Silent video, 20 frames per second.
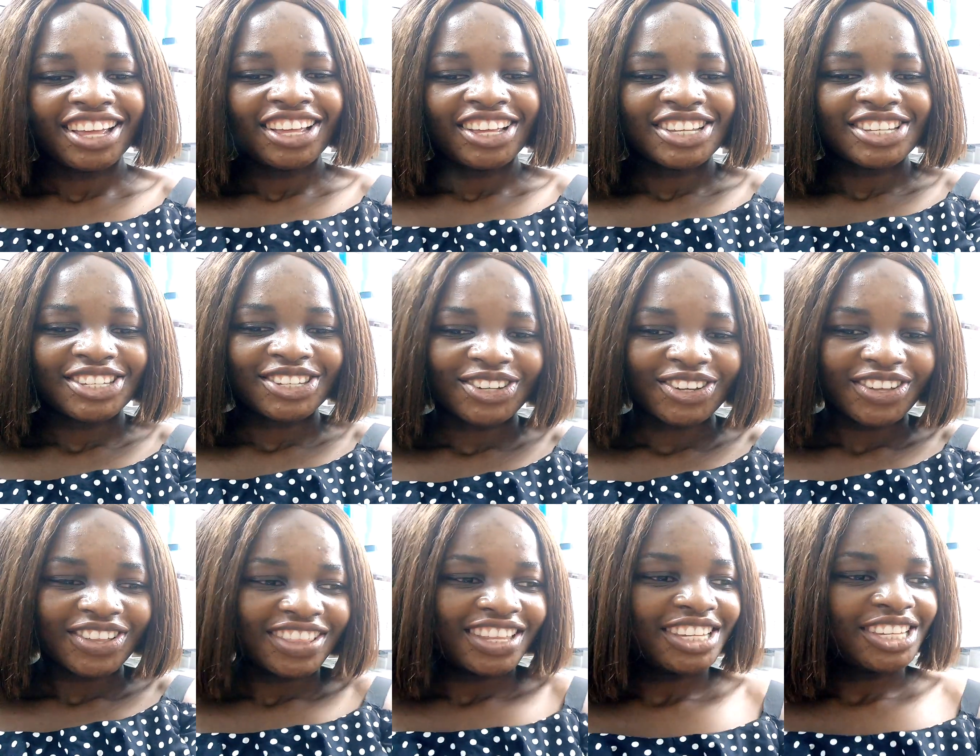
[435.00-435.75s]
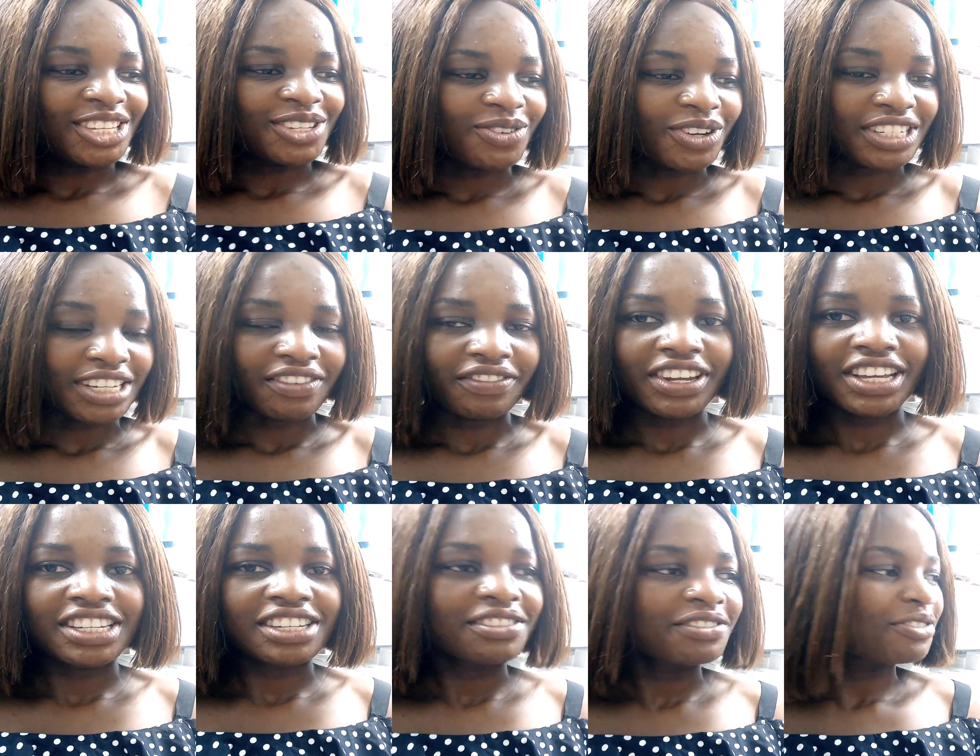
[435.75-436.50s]
so this is what i'm
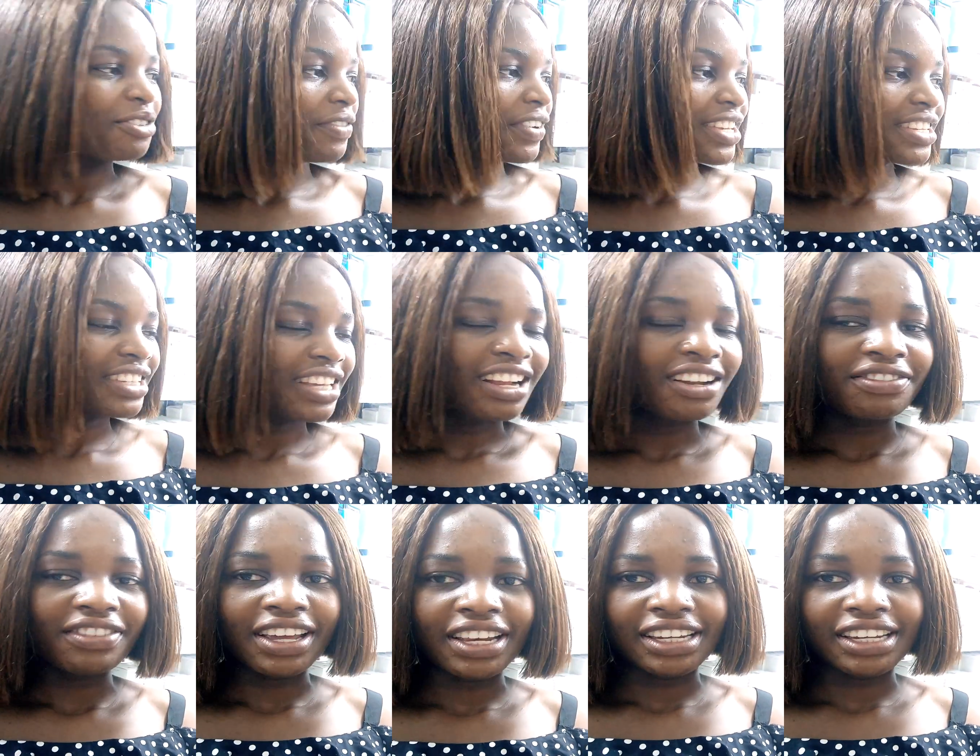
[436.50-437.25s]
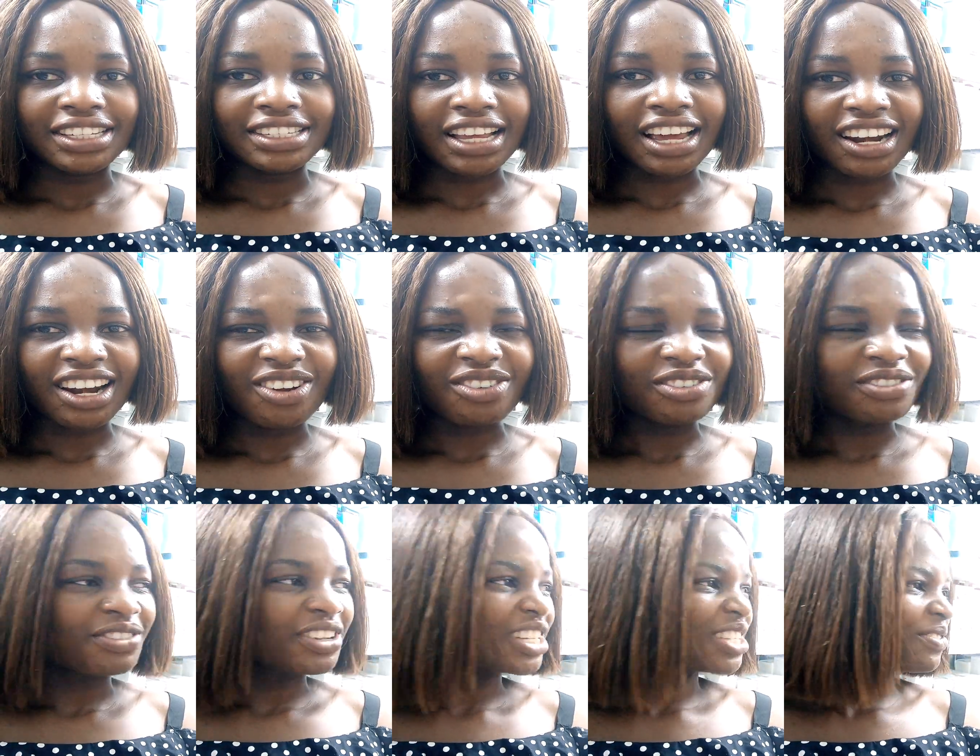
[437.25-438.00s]
getting for myself and it's
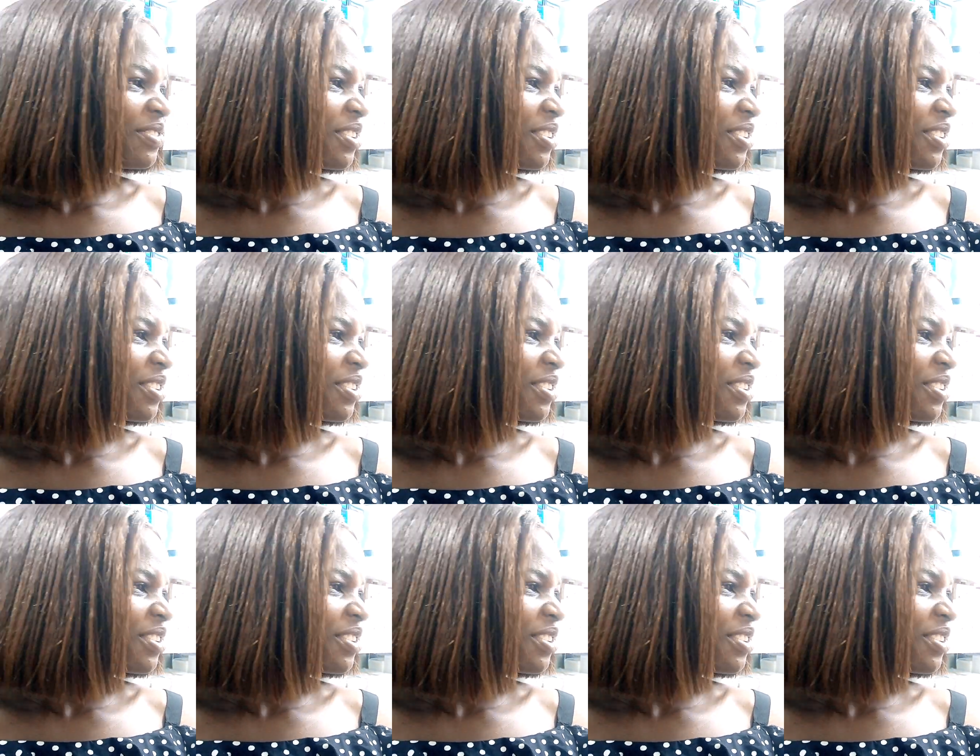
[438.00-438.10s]
around it's